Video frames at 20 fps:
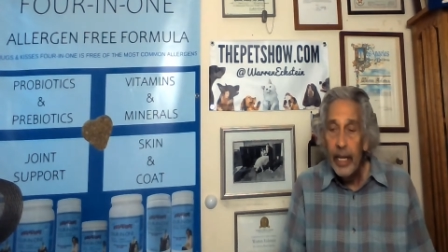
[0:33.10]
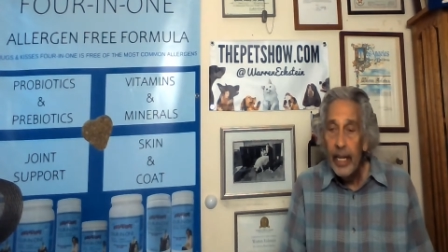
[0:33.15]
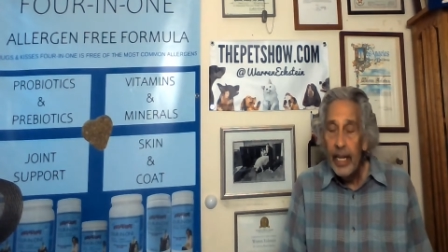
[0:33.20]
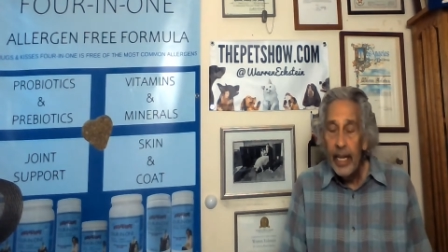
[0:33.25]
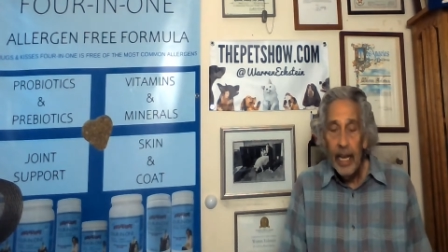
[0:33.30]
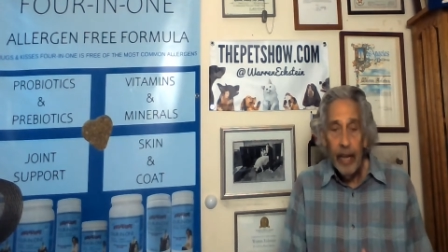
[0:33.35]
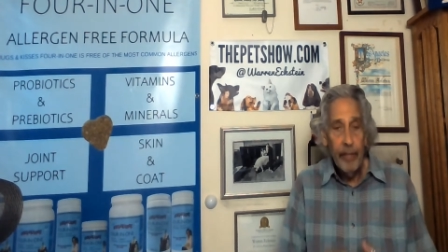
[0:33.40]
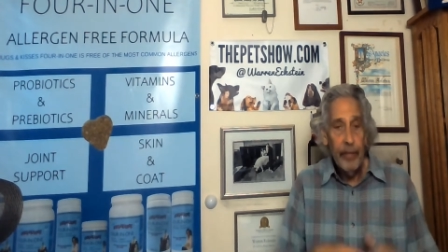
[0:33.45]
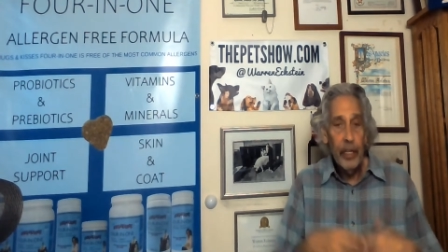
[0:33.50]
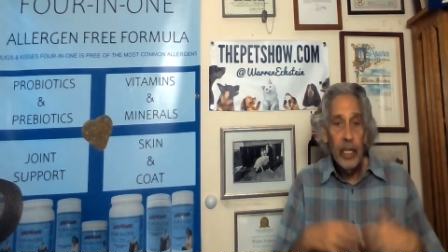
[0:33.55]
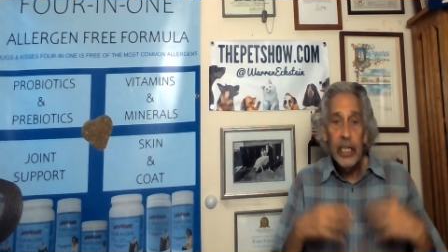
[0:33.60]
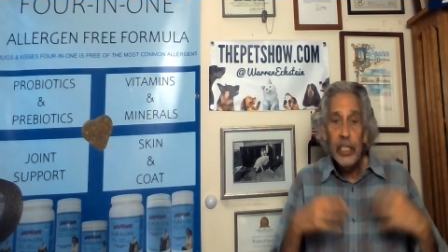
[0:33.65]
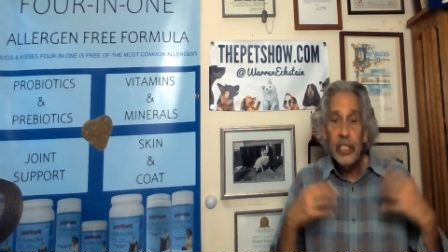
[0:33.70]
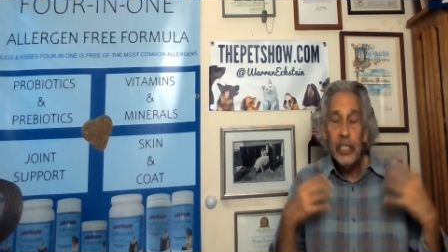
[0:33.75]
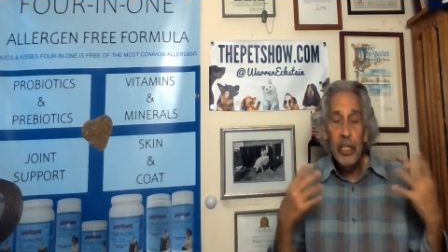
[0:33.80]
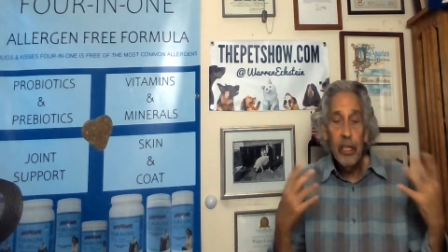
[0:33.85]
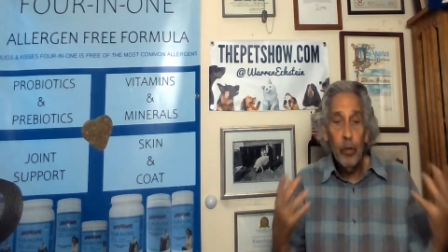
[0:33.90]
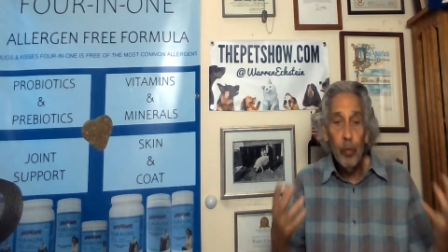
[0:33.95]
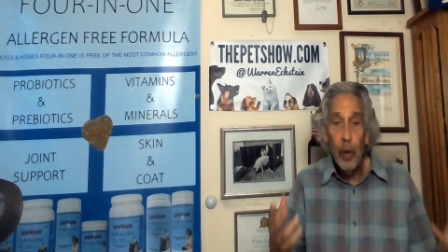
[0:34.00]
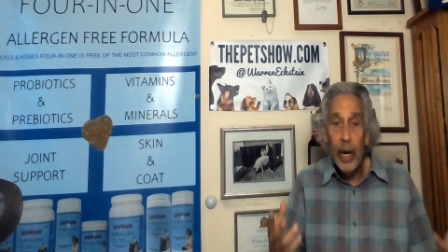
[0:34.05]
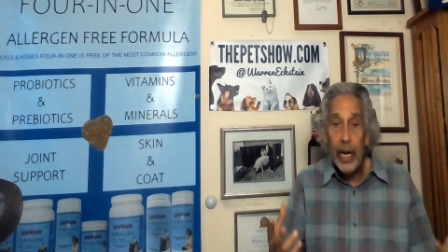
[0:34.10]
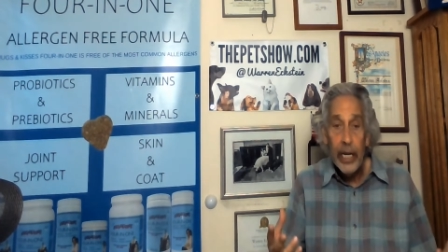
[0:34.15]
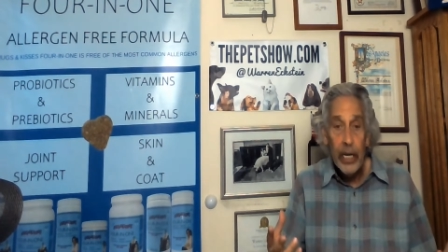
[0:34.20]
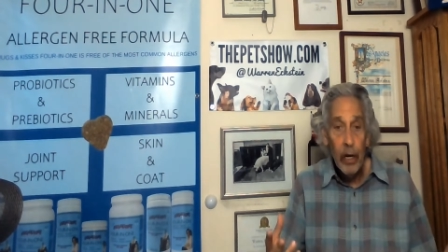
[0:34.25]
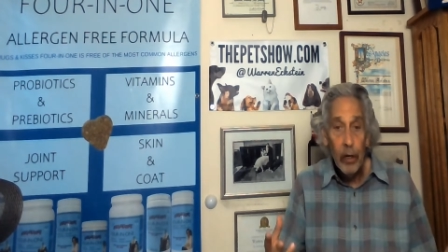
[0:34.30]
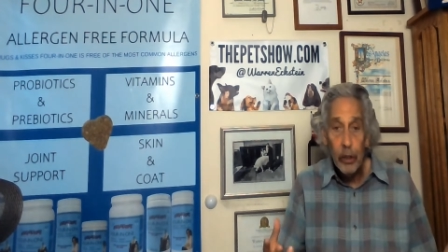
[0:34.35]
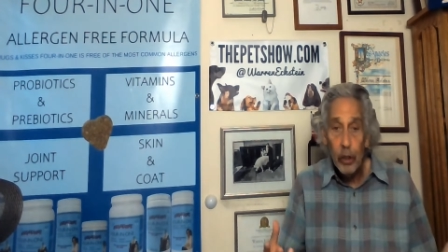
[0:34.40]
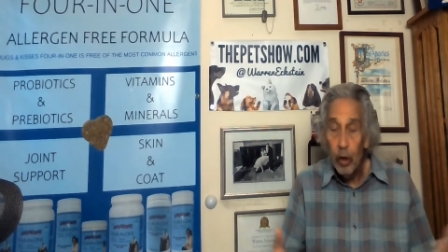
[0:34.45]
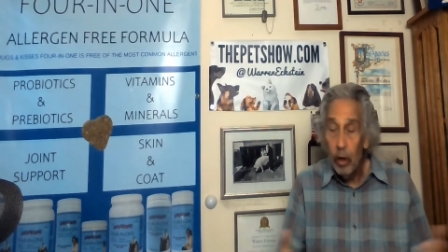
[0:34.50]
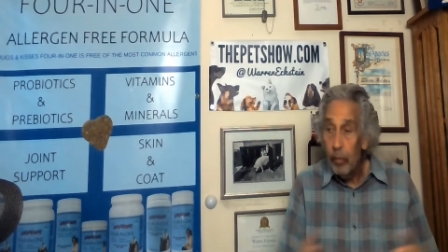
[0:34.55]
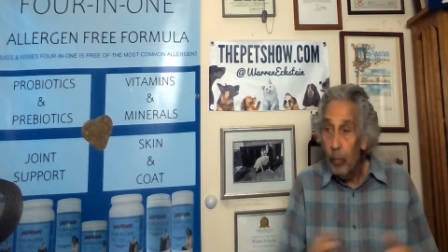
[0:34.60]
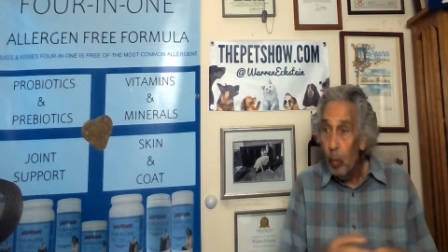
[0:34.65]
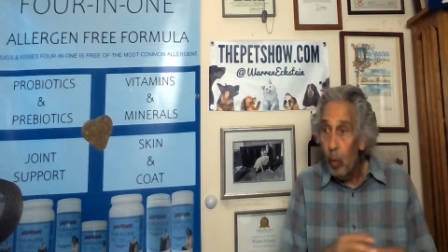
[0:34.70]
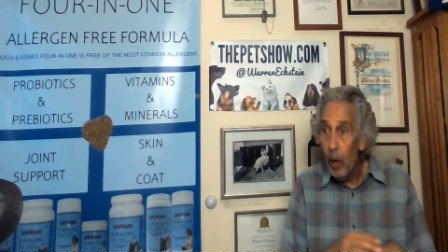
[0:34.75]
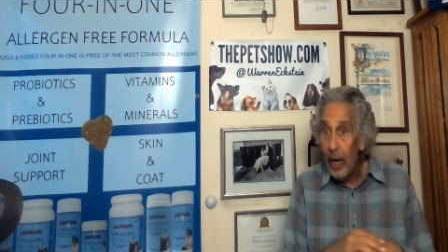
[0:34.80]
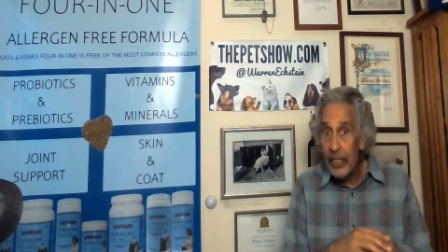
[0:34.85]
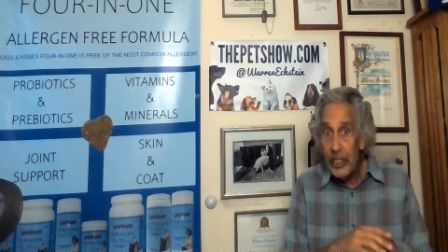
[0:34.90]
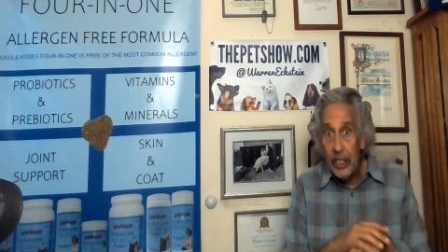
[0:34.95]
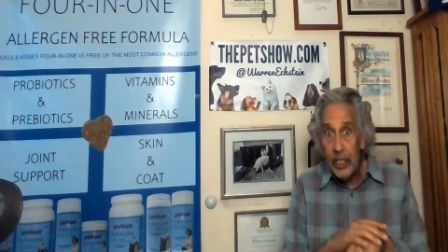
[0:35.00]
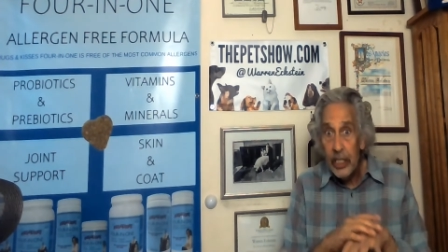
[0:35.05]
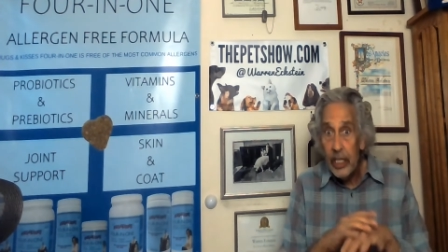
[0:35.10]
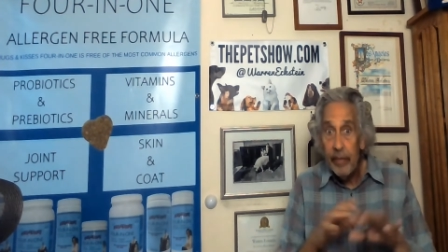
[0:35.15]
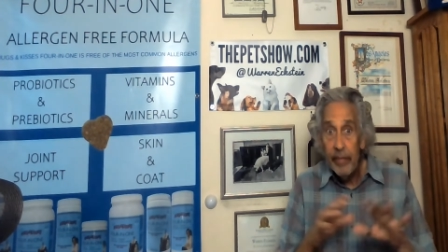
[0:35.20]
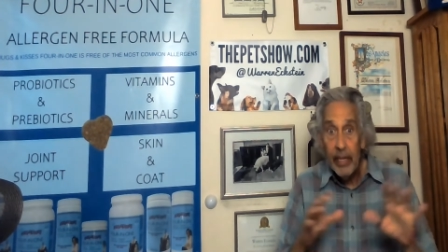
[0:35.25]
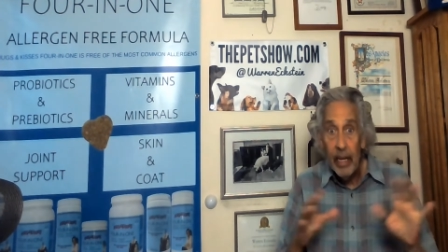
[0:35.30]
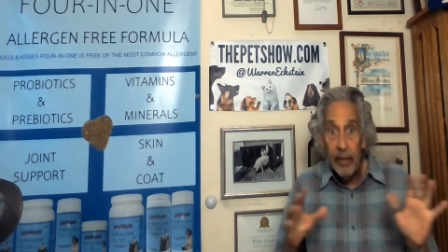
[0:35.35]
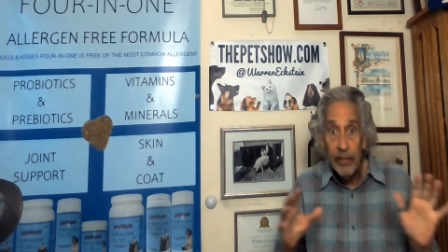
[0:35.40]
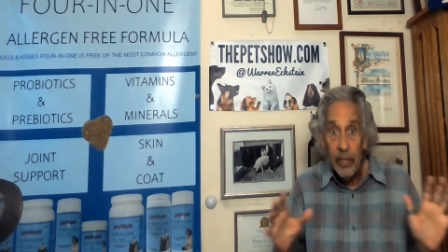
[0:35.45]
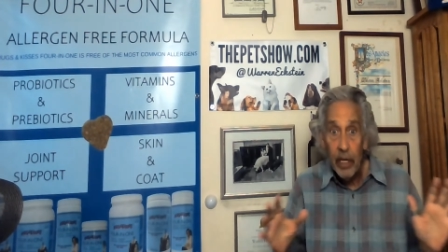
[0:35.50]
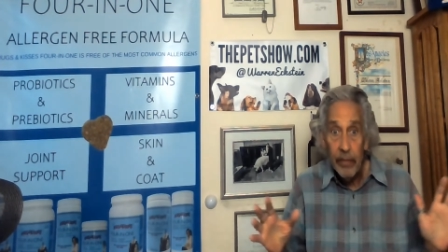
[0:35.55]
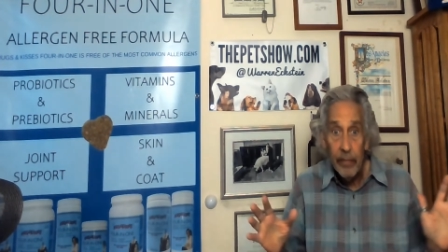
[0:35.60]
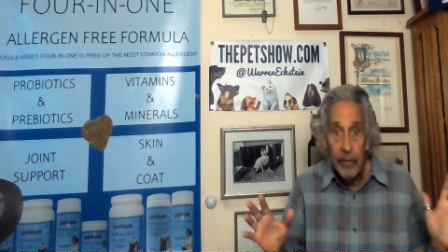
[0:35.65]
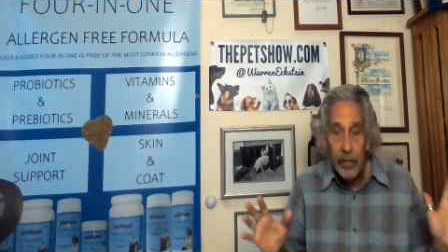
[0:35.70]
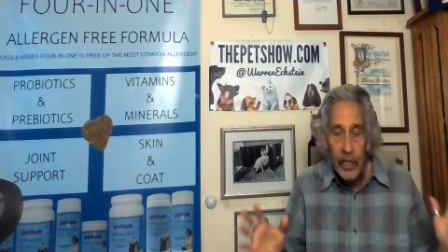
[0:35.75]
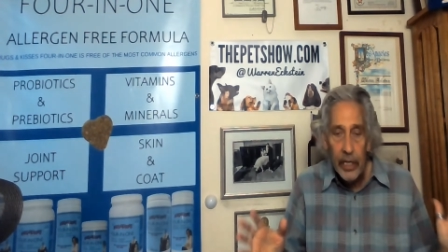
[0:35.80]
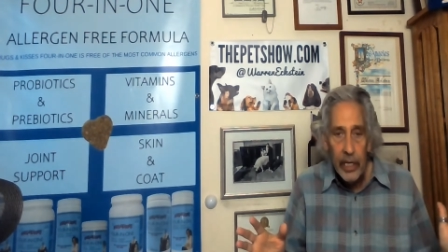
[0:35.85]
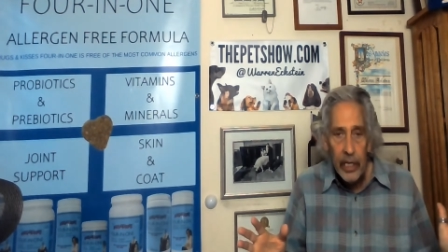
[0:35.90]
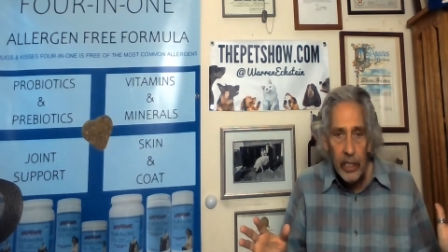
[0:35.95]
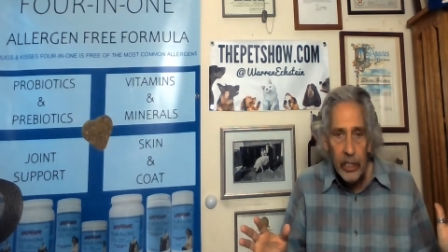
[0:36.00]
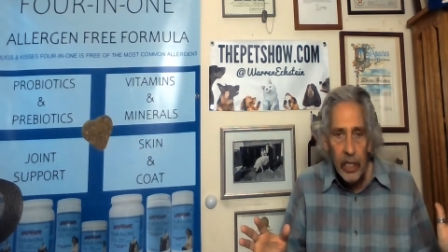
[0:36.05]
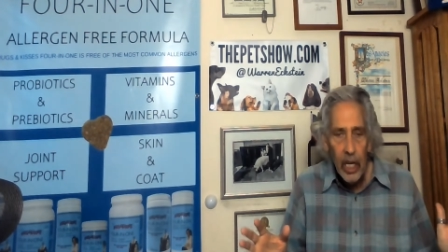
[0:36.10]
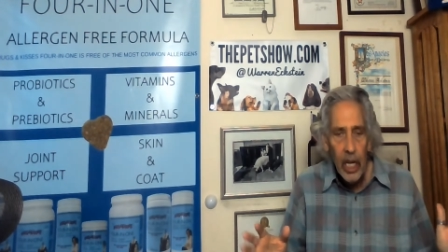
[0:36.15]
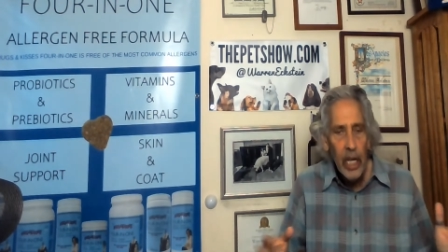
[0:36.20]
If you listen to the radio show or watch the TV I've done for years,